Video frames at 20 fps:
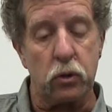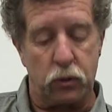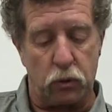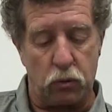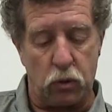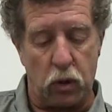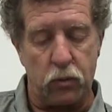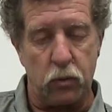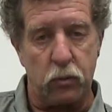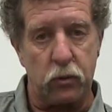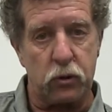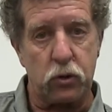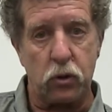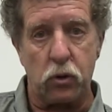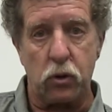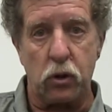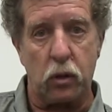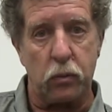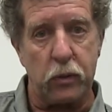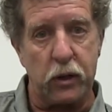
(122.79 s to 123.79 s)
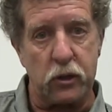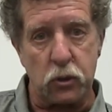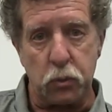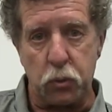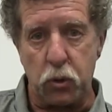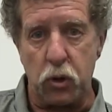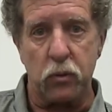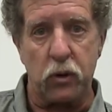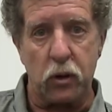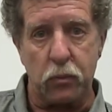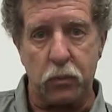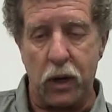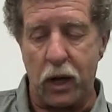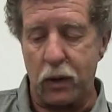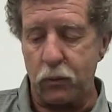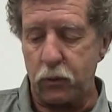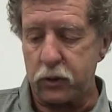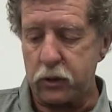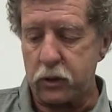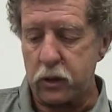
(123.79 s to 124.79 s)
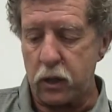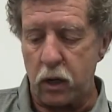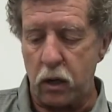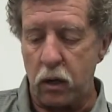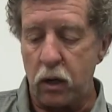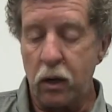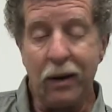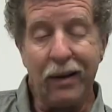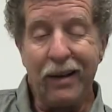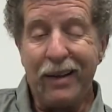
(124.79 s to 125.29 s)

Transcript: the rubber material, it makes a permanent bond with the tire.